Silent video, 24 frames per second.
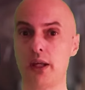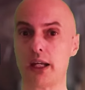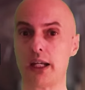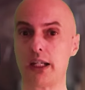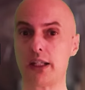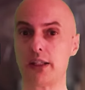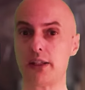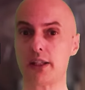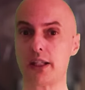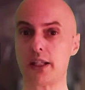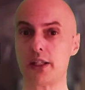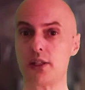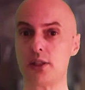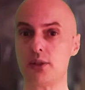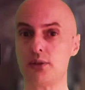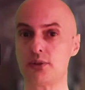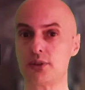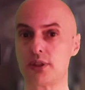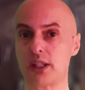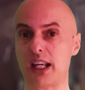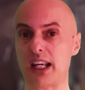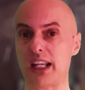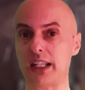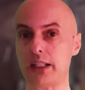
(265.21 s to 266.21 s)
and they
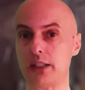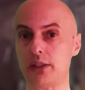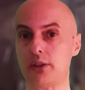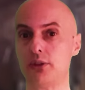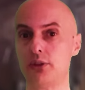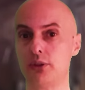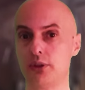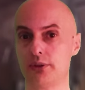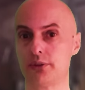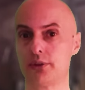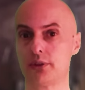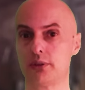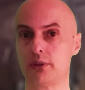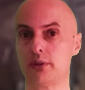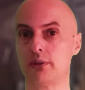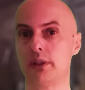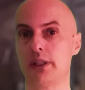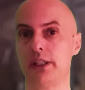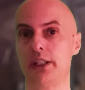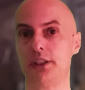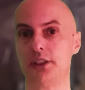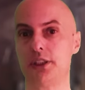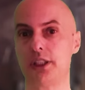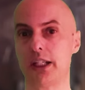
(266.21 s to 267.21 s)
used 8 nozzle
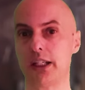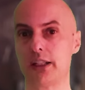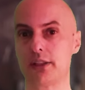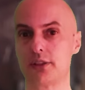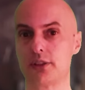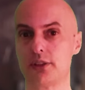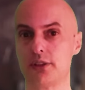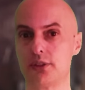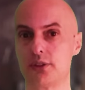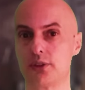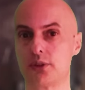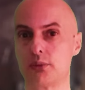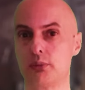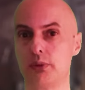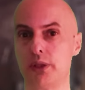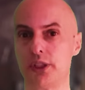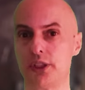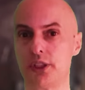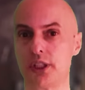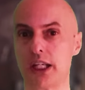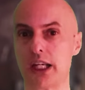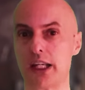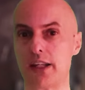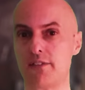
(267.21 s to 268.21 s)
injectors,
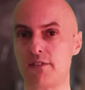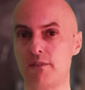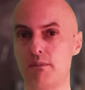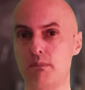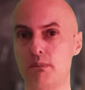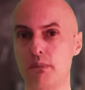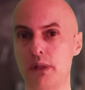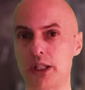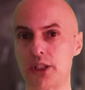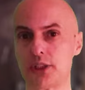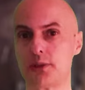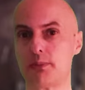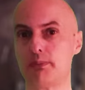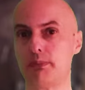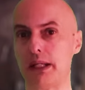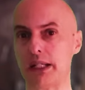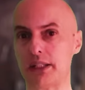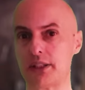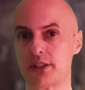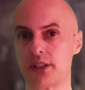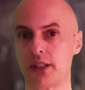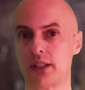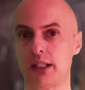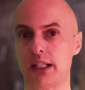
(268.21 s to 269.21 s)
which gave much
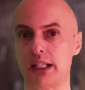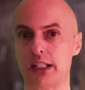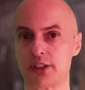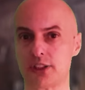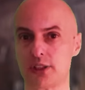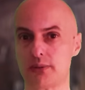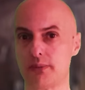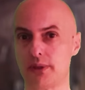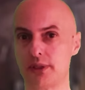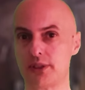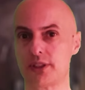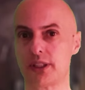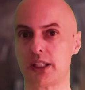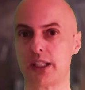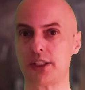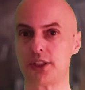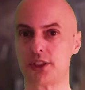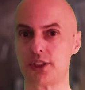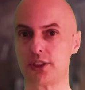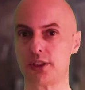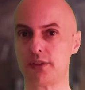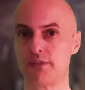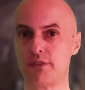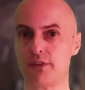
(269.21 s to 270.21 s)
better
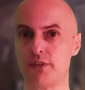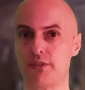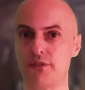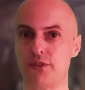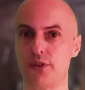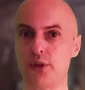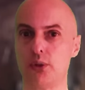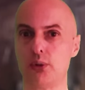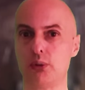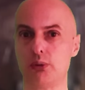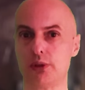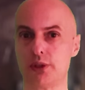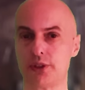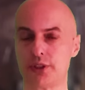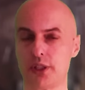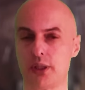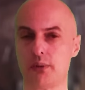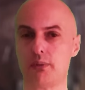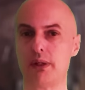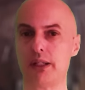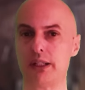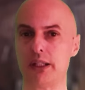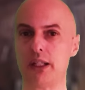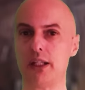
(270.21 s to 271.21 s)
atomization of the fuel as
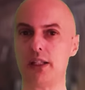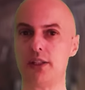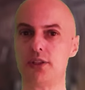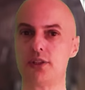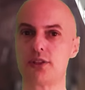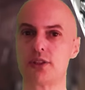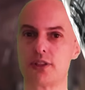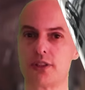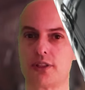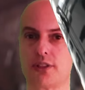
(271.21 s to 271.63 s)
it went into